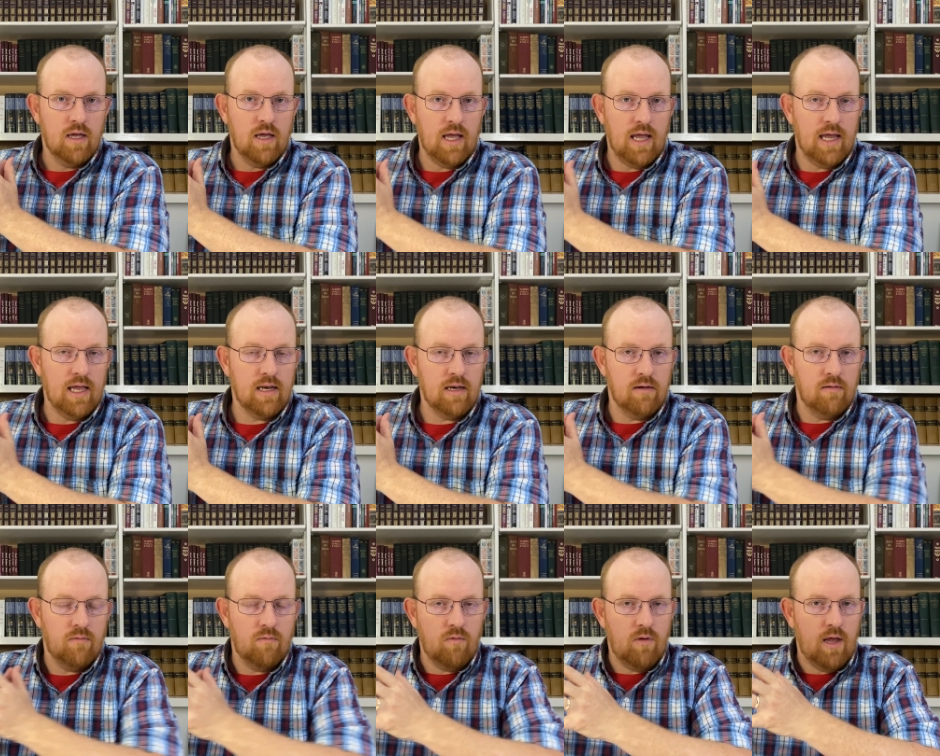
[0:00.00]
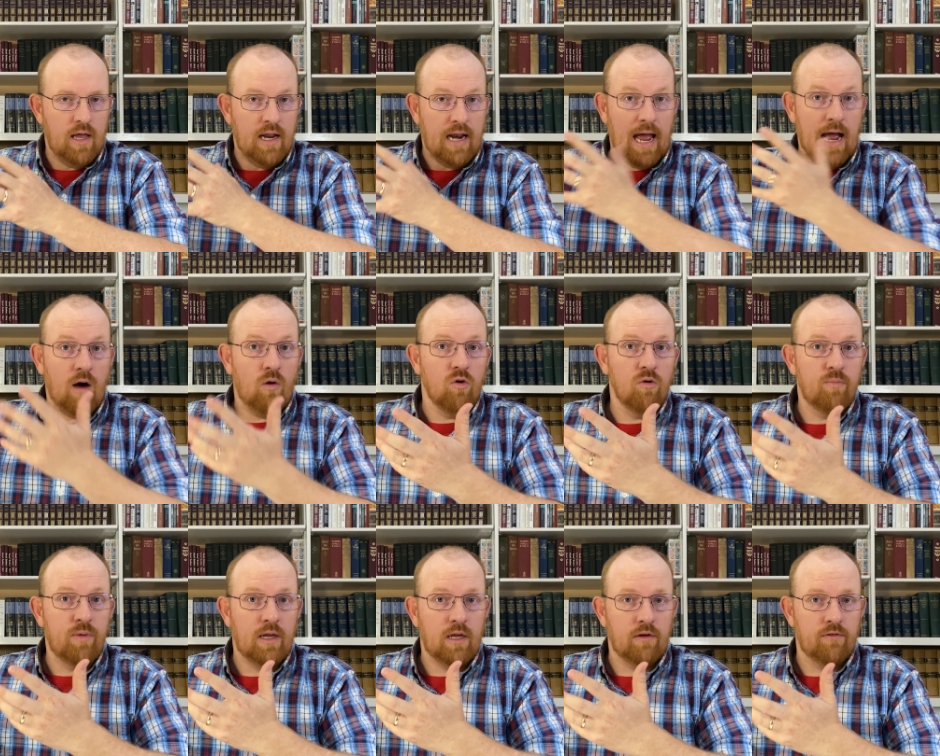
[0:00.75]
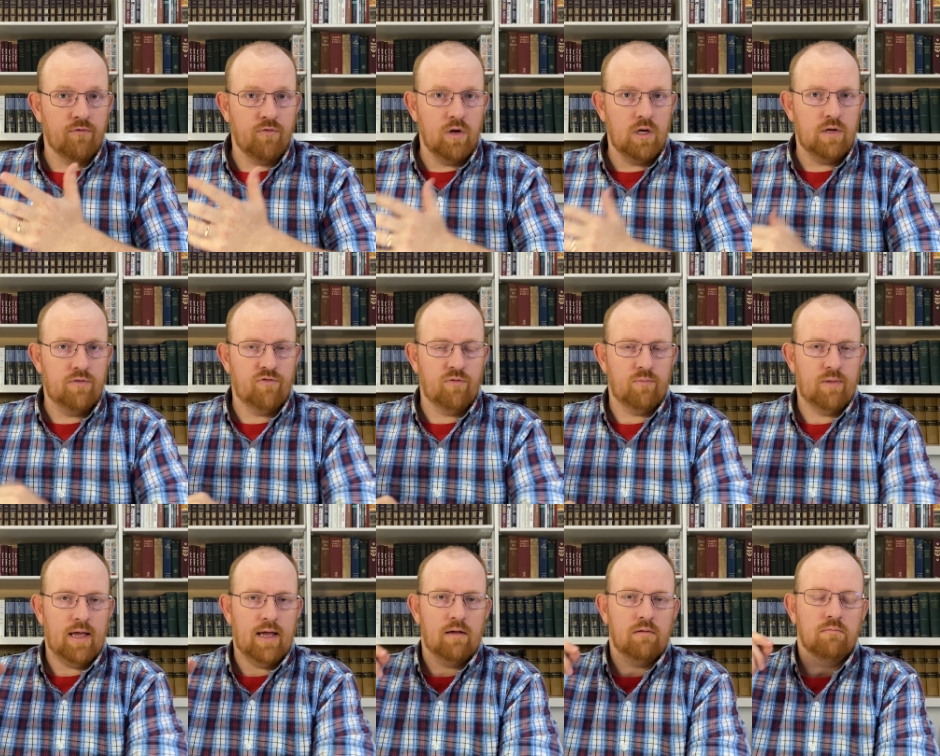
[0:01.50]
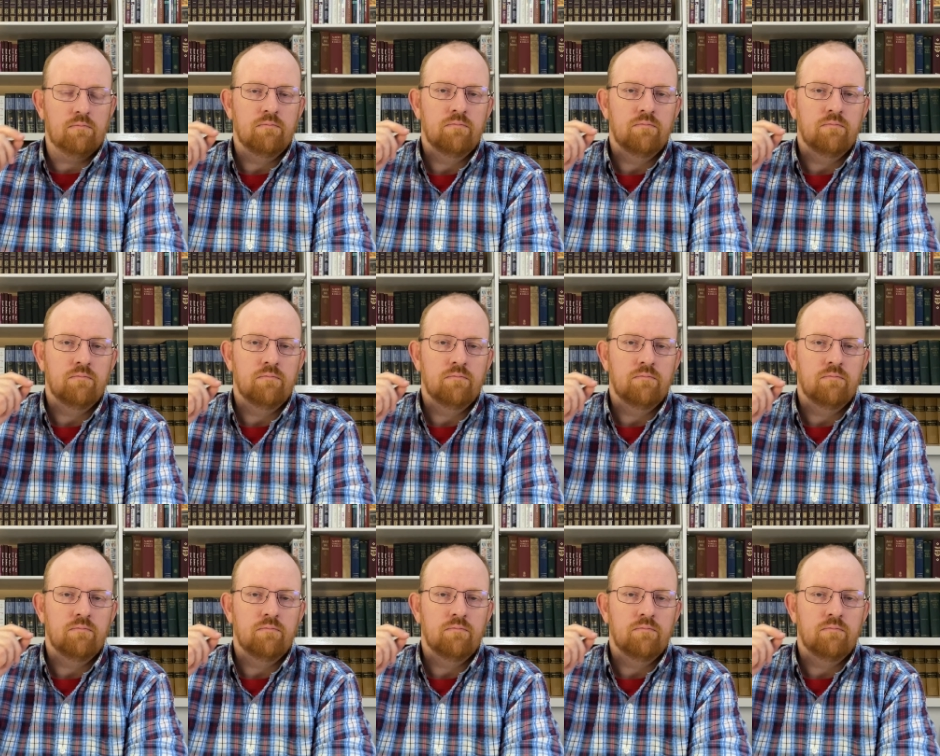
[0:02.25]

and, and our being freed from that.